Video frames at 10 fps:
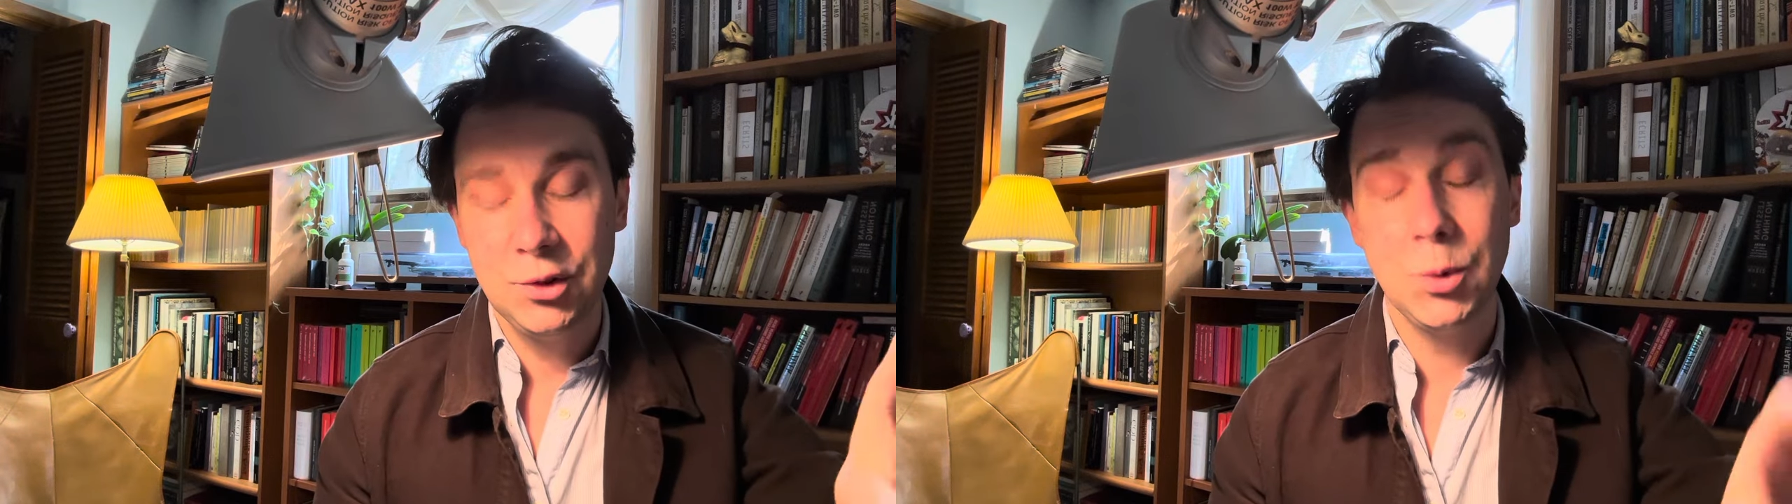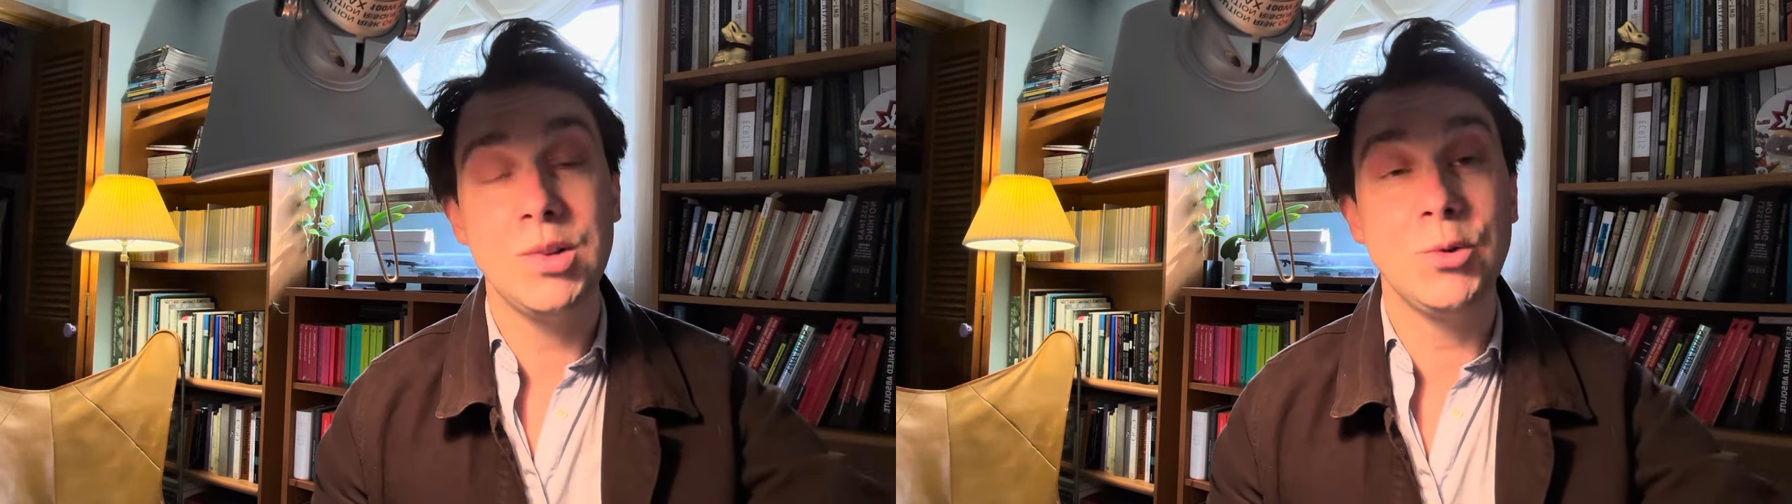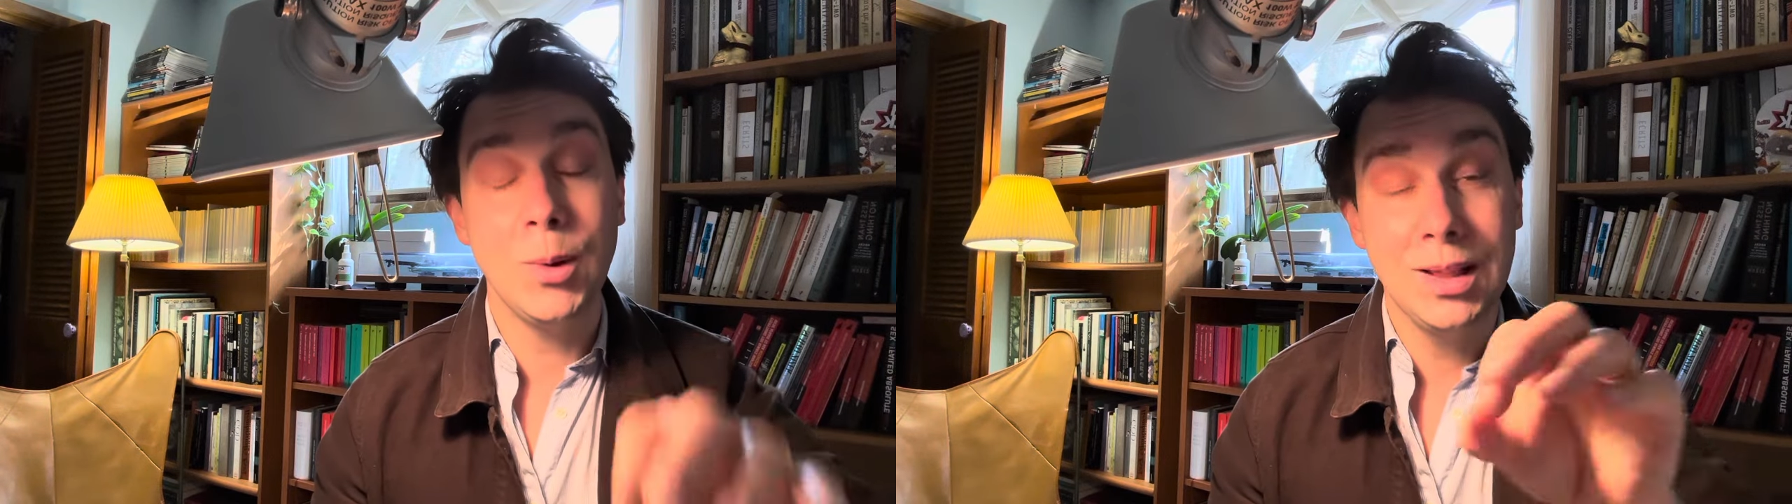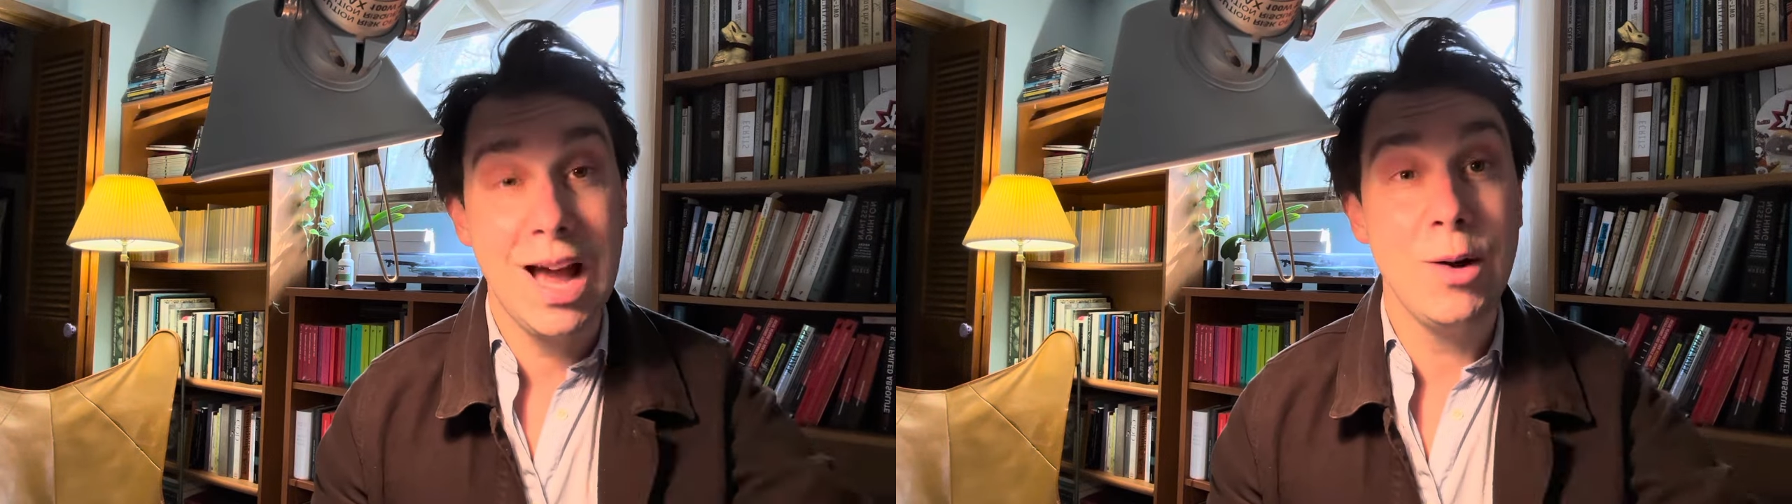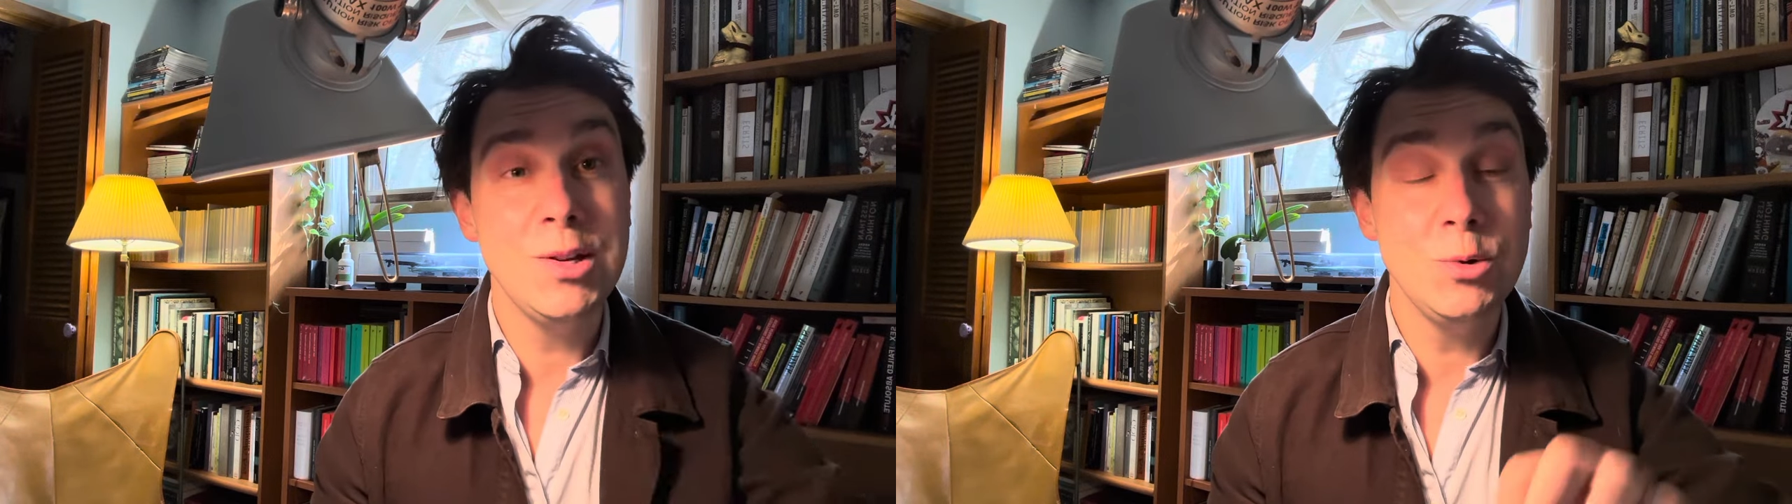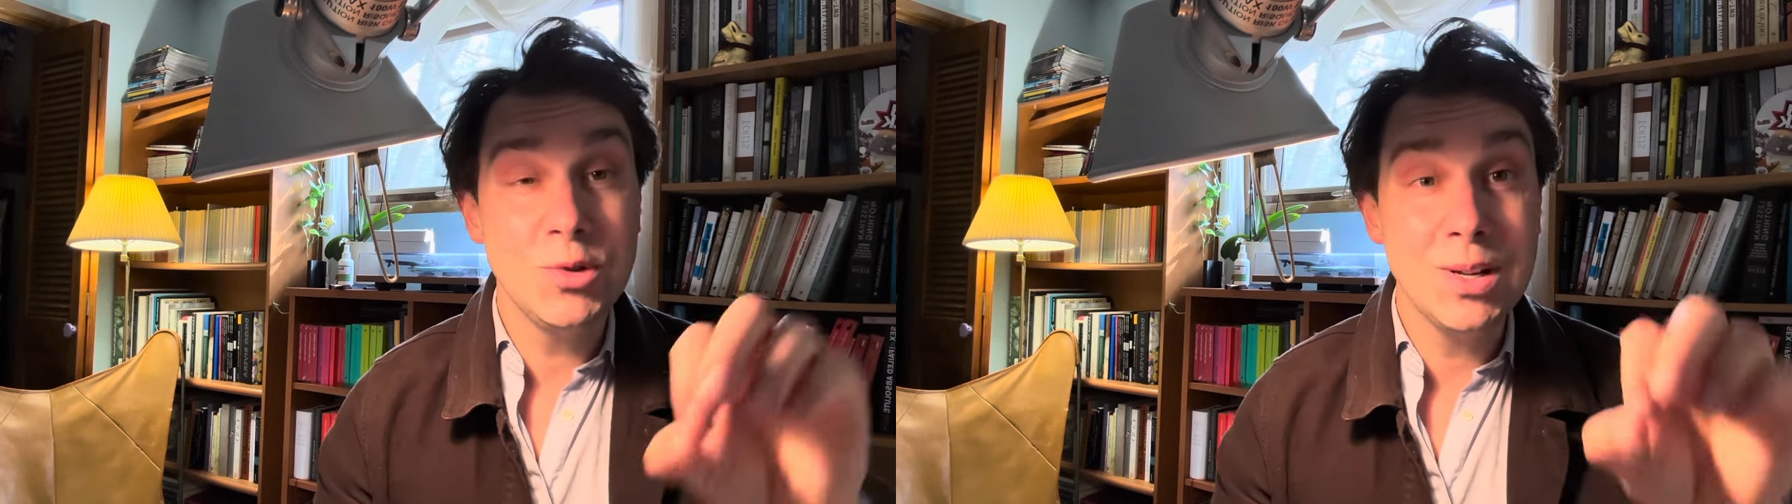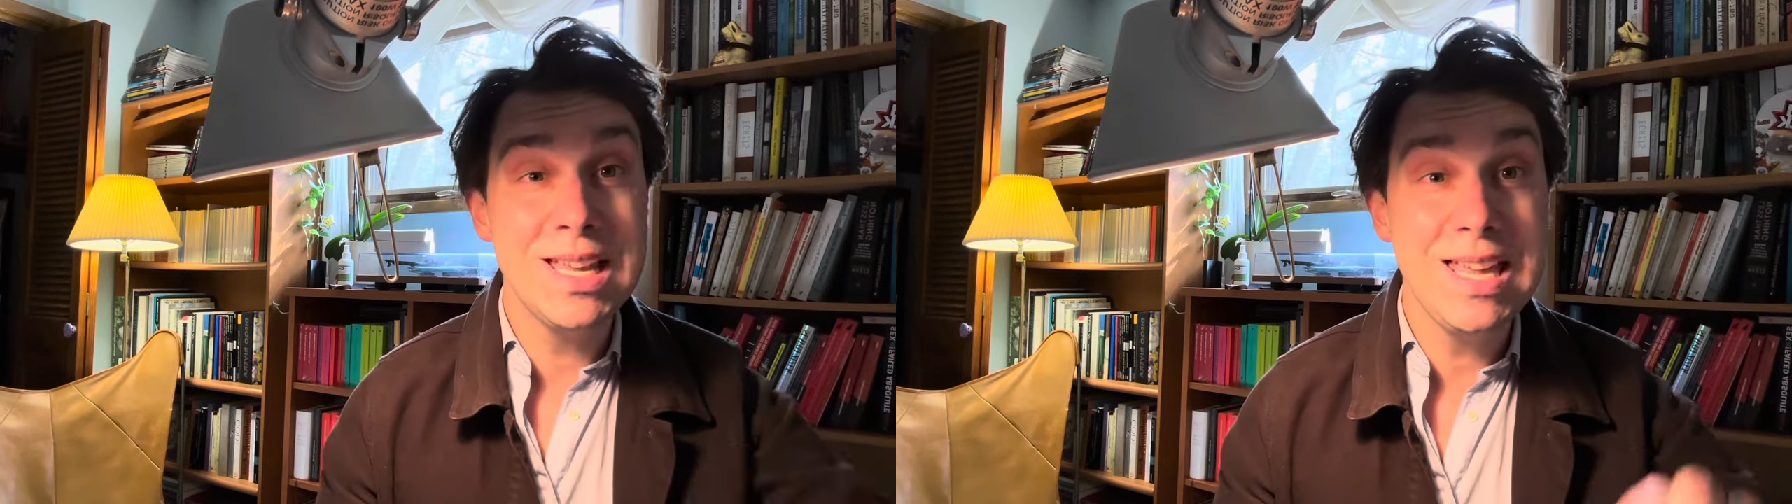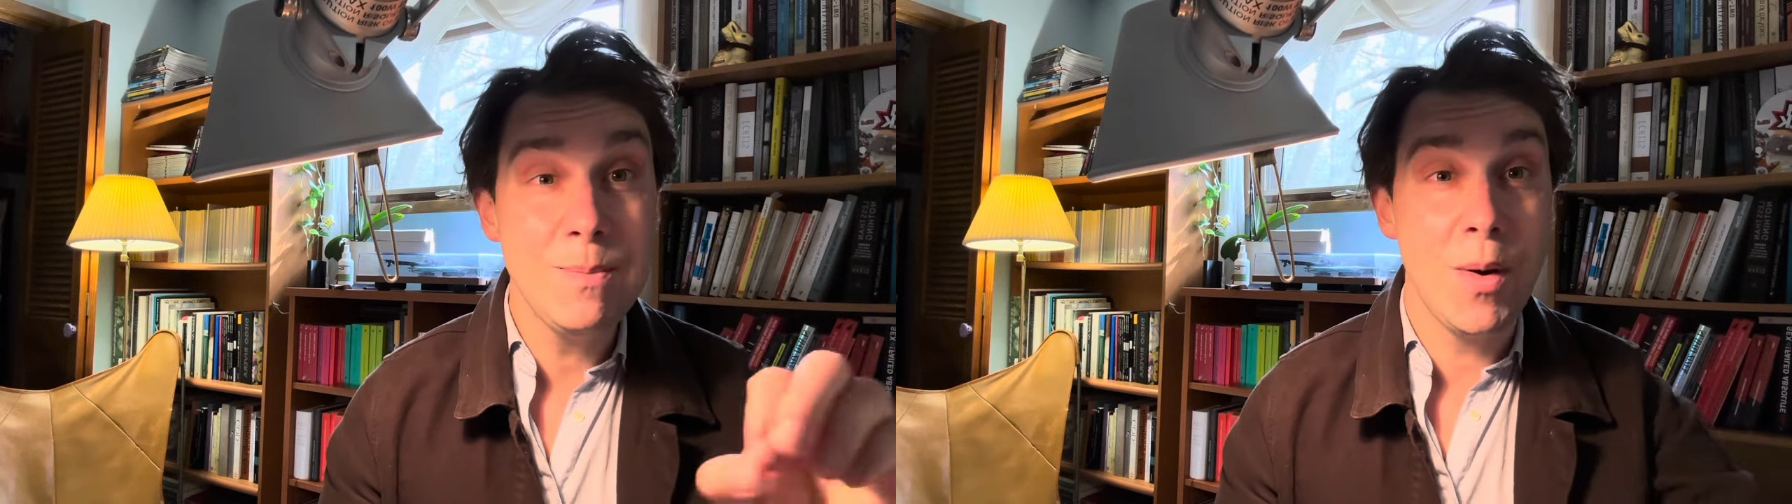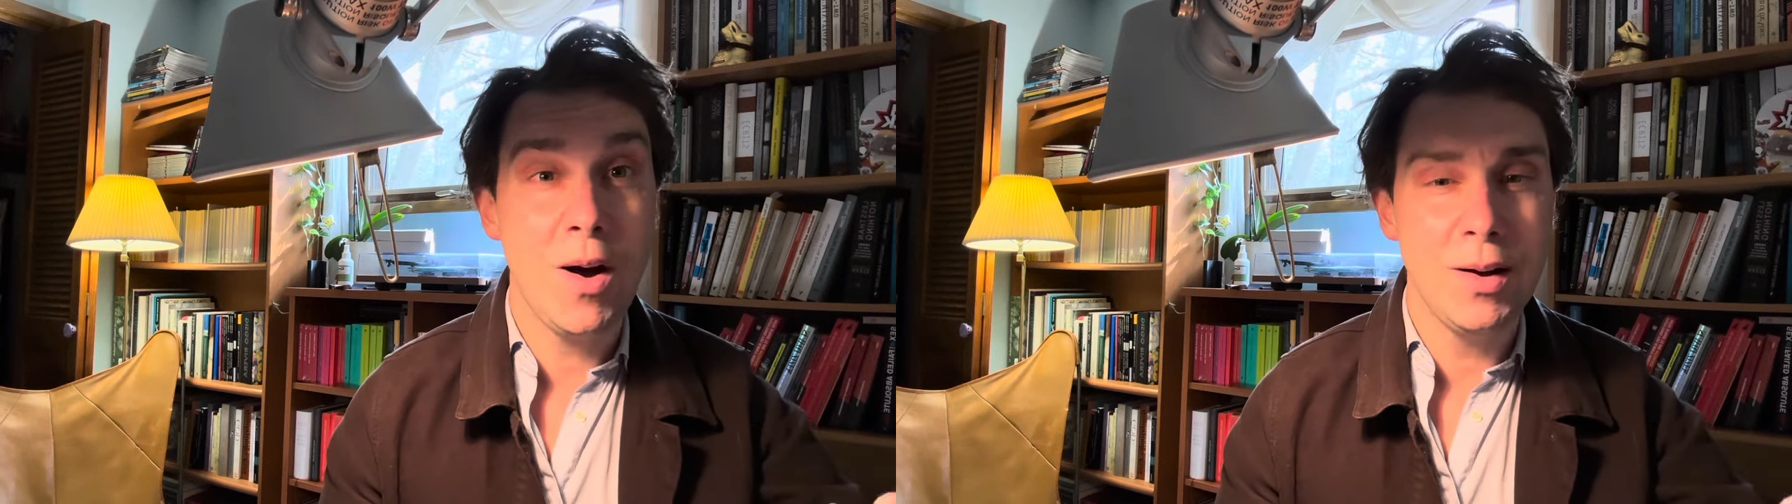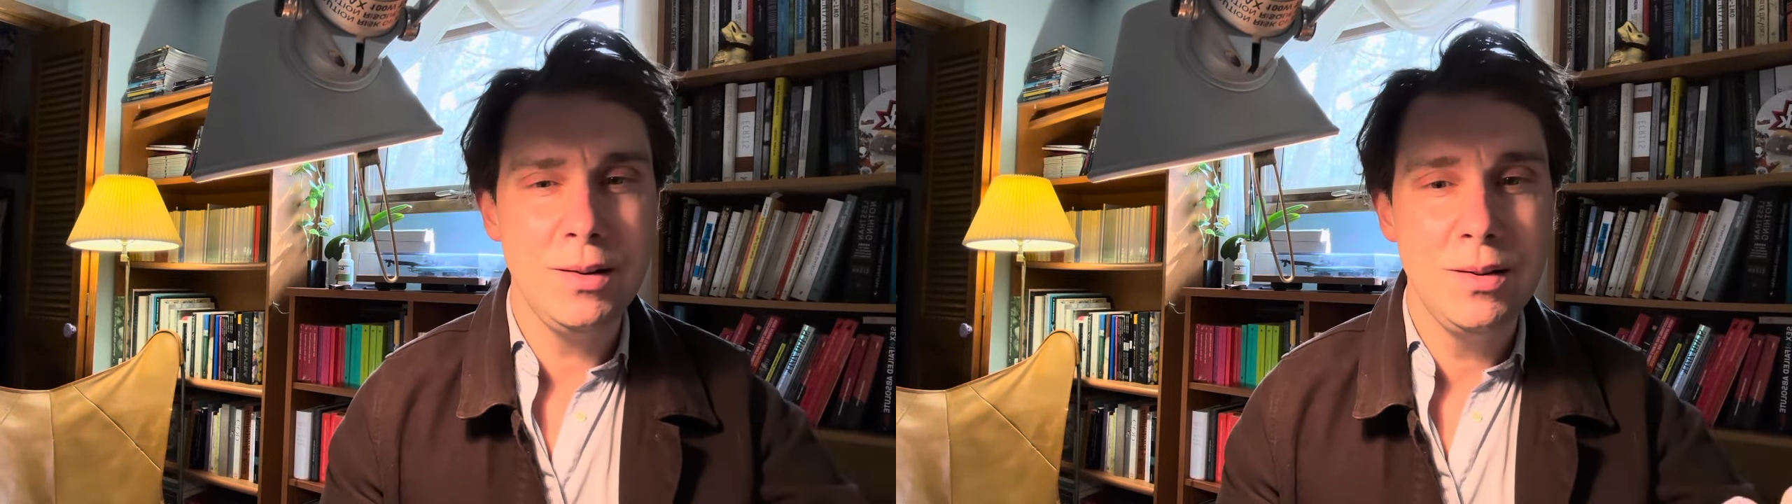so as to allow you to keep
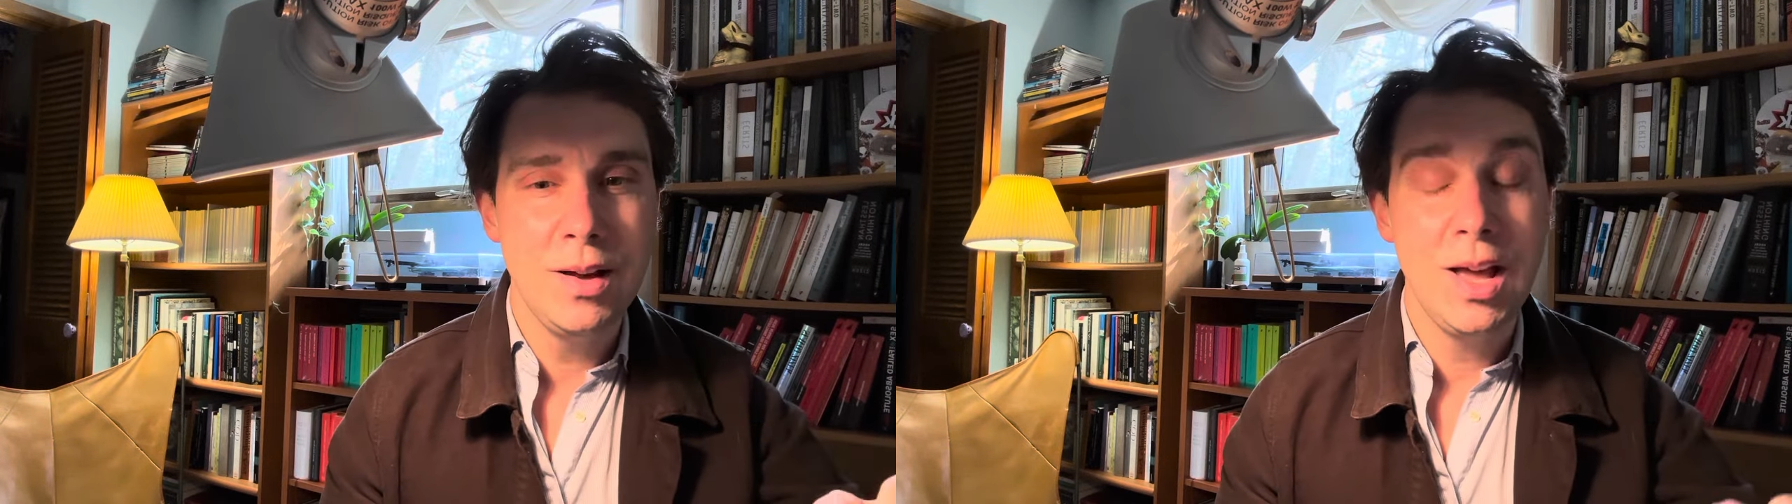on